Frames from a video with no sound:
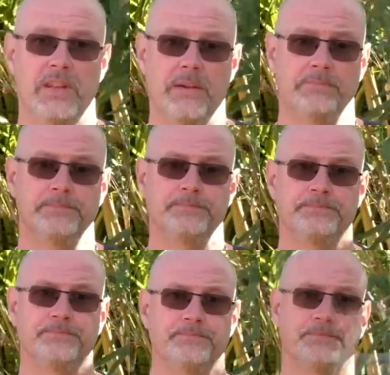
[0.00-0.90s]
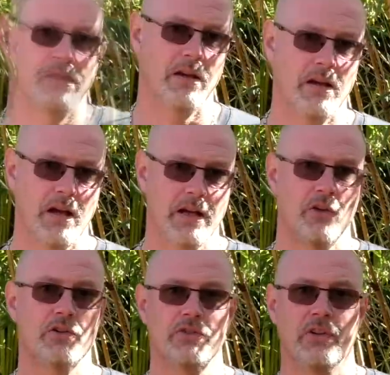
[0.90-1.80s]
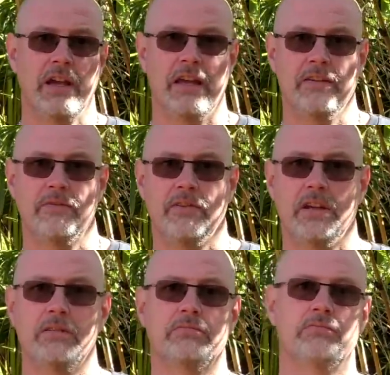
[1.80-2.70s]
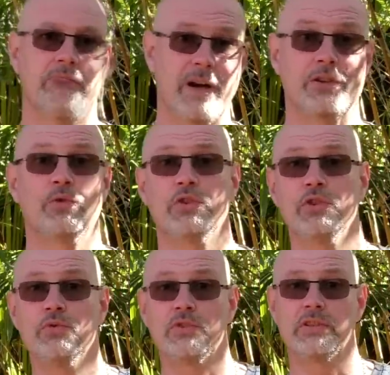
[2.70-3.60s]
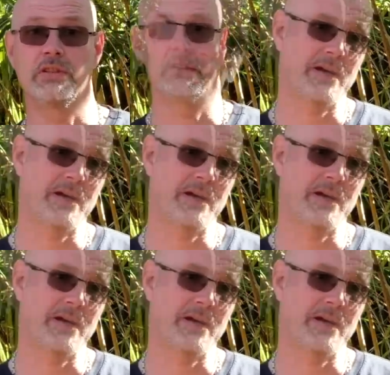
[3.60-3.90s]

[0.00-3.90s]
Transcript: with them. I also have quite good news.